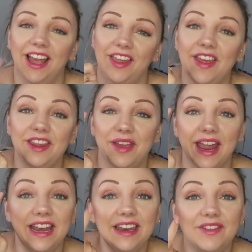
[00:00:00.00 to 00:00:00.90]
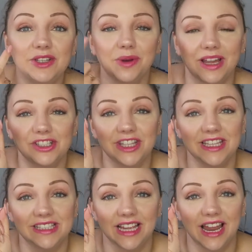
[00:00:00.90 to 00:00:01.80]
and then you get individual lashes that
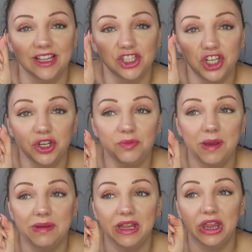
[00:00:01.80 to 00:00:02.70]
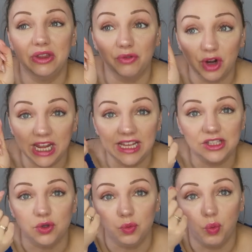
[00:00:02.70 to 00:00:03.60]
you stick like 2, maybe 3
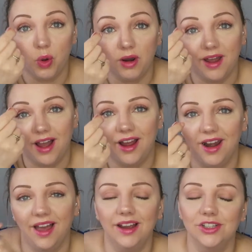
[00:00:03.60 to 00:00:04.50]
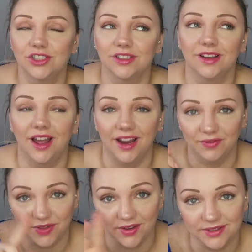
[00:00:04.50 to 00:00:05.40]
to 1 eyelash. I
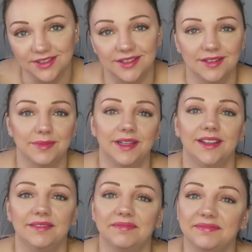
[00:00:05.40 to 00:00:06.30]
have those done at the minute.